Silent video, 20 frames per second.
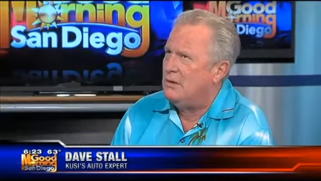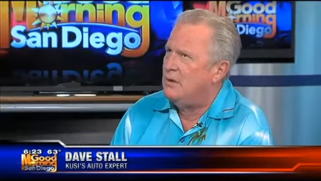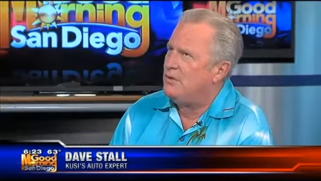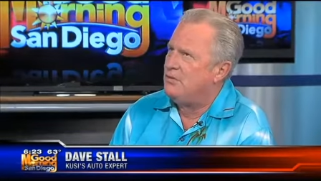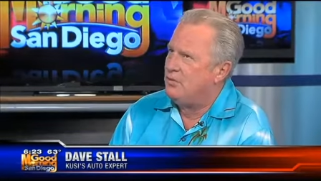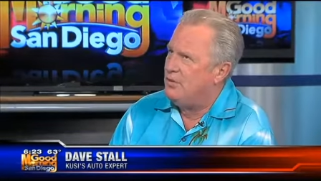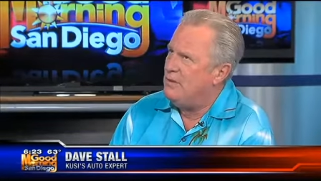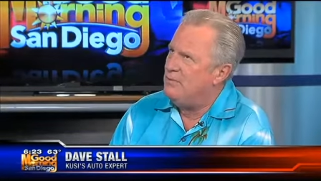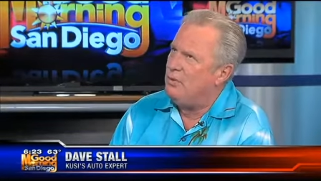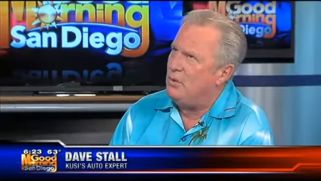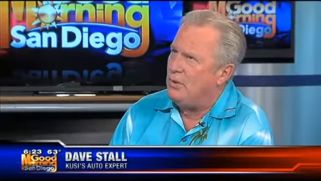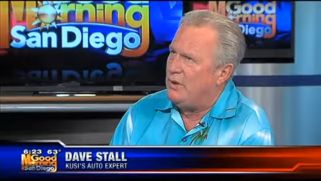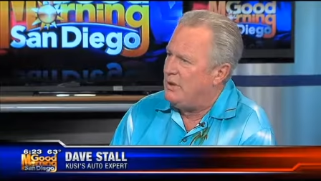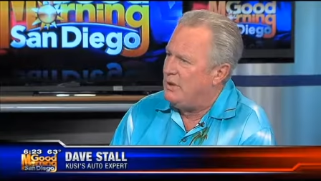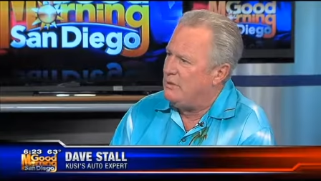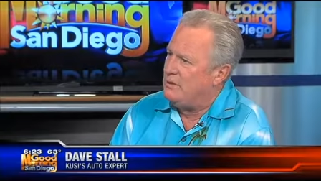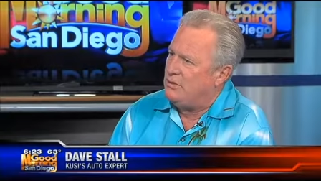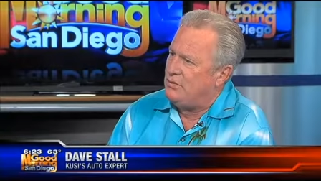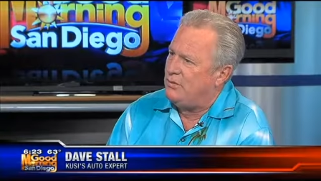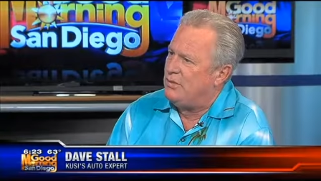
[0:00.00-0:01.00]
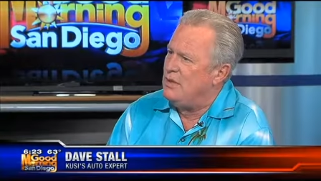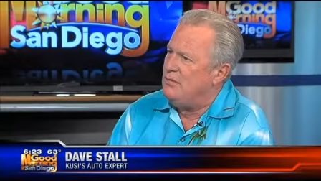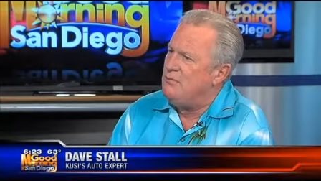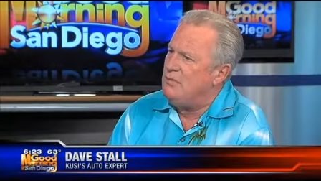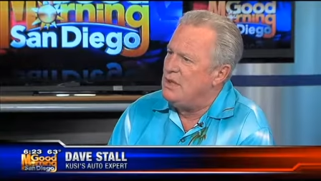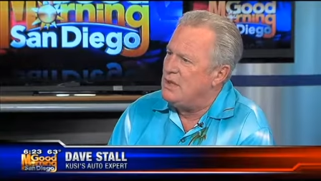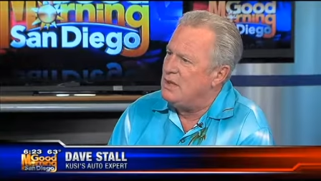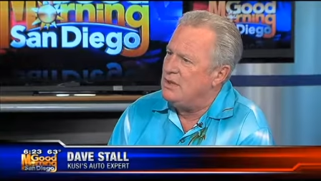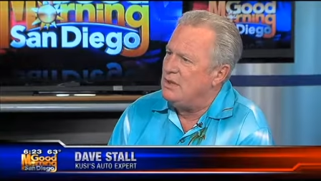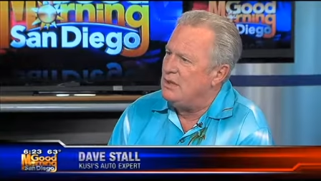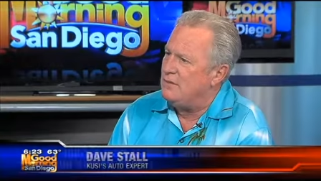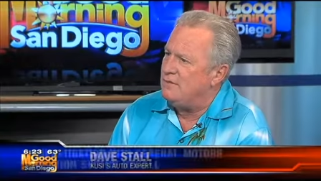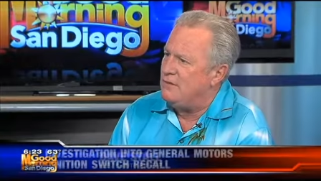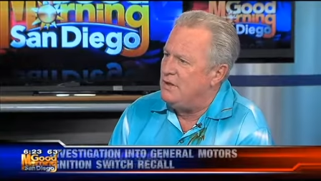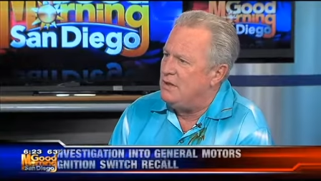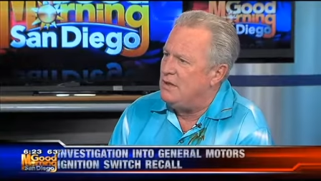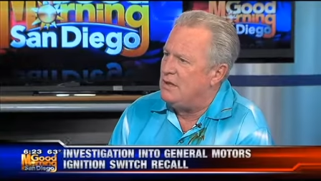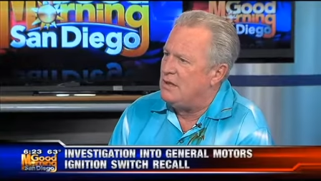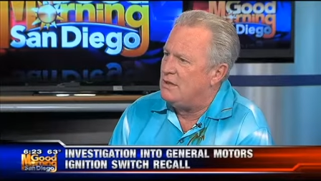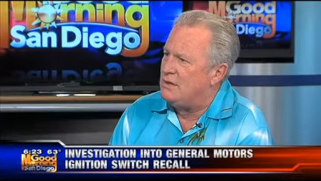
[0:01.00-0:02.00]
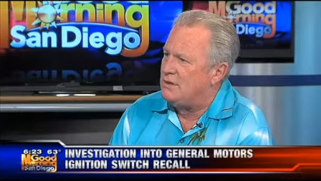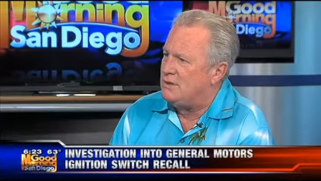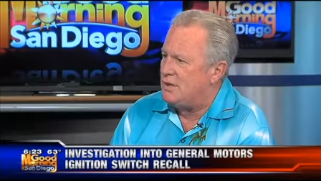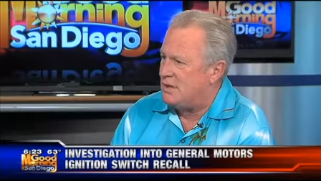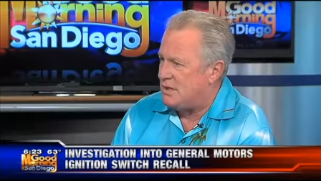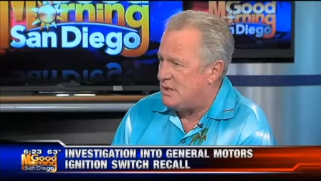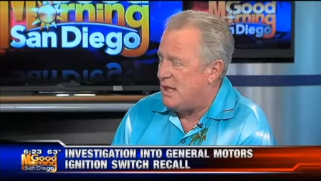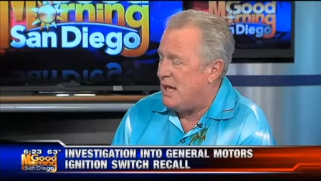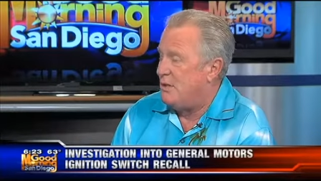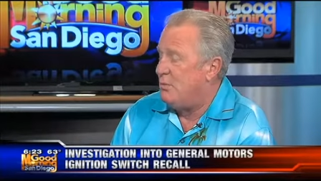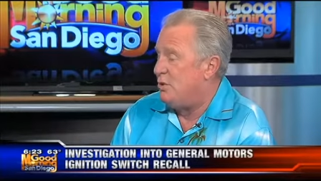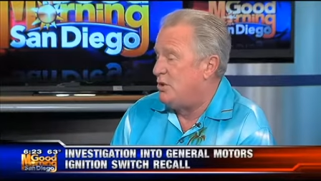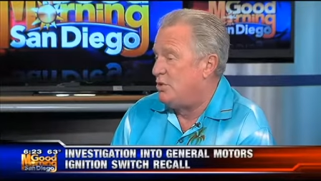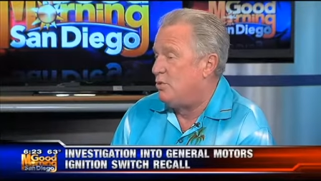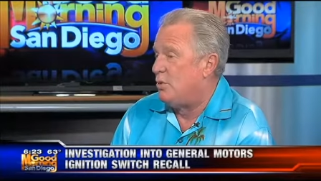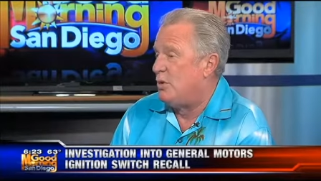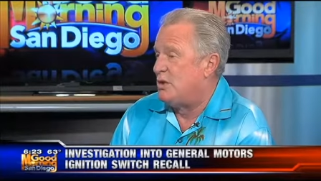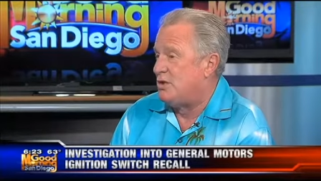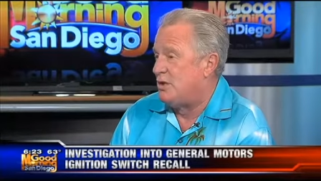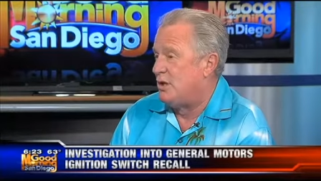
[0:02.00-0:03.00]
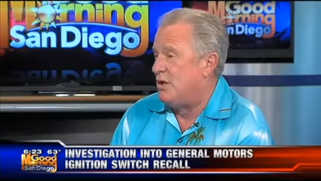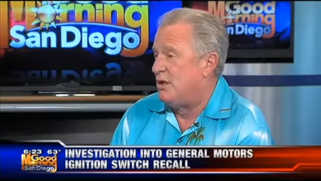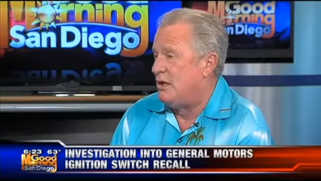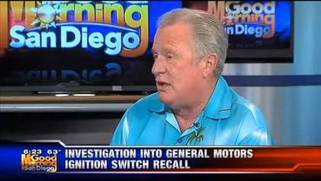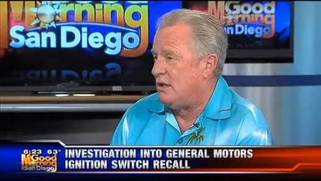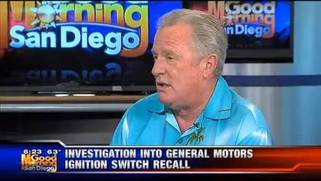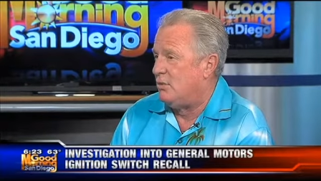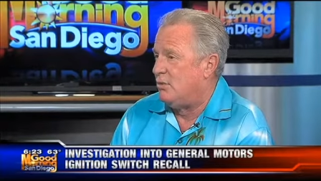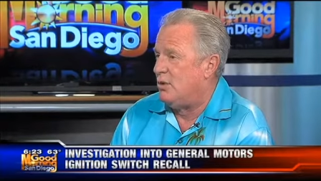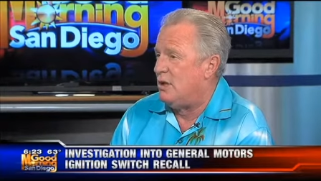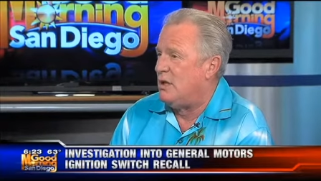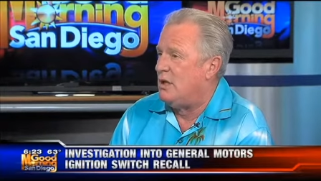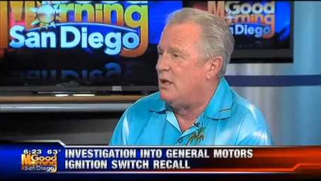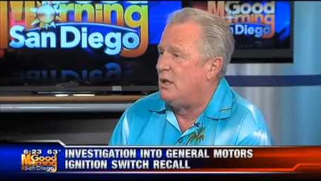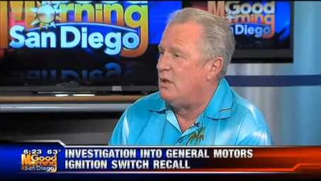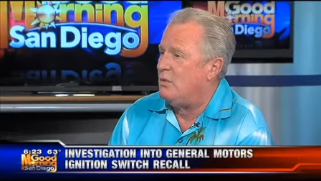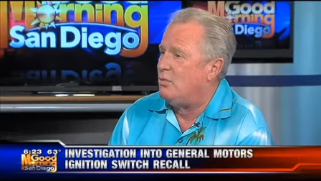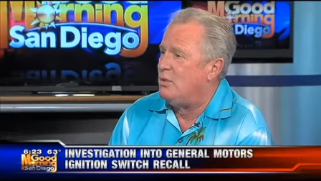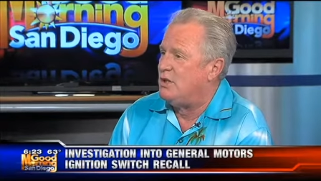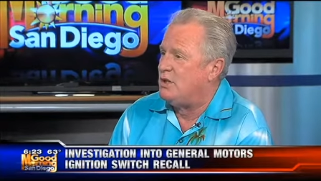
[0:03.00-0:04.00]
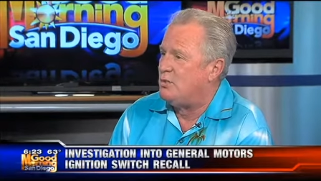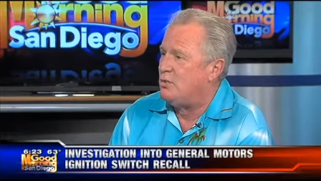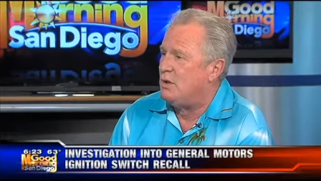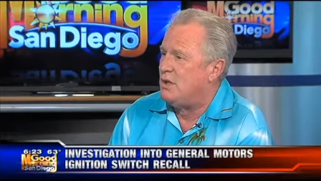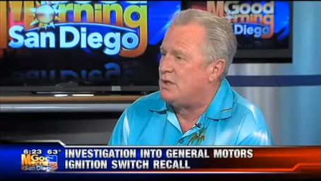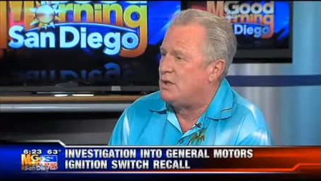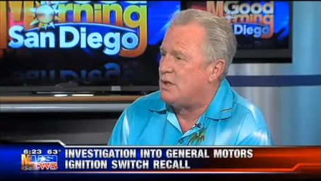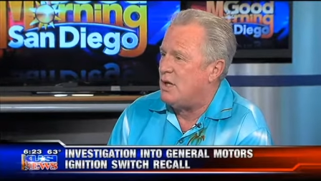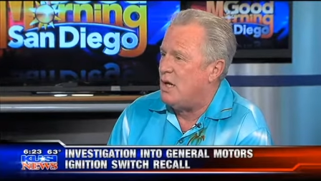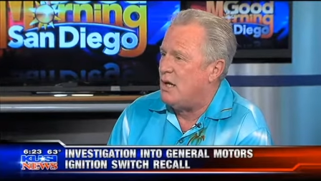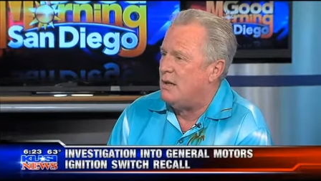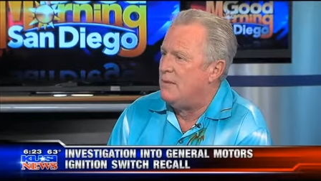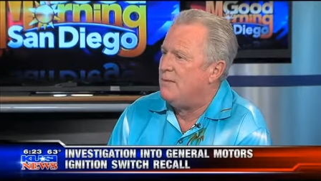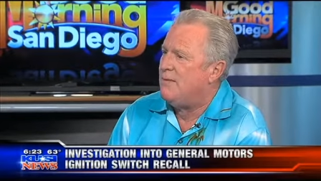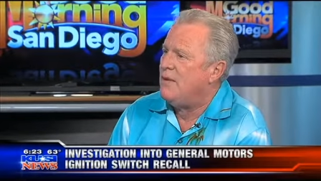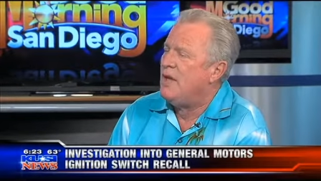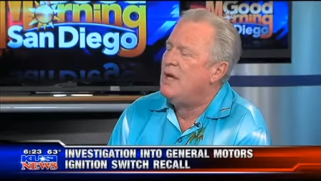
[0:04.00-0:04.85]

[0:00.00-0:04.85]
3.3 million vehicles to decide which ones are going to get the recall mm-hmm. and which mm-hmm. ones aren't.